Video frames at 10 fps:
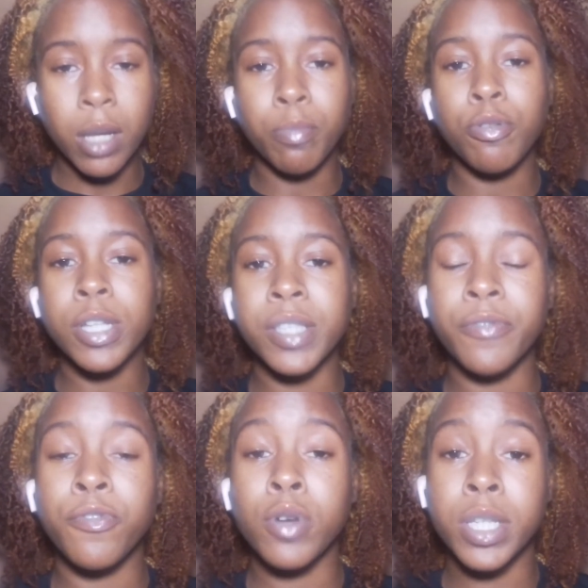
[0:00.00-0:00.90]
prison
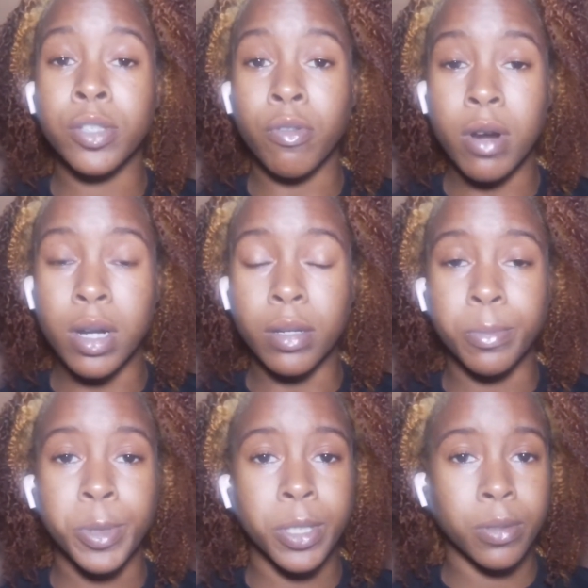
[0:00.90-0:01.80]
for his crimes.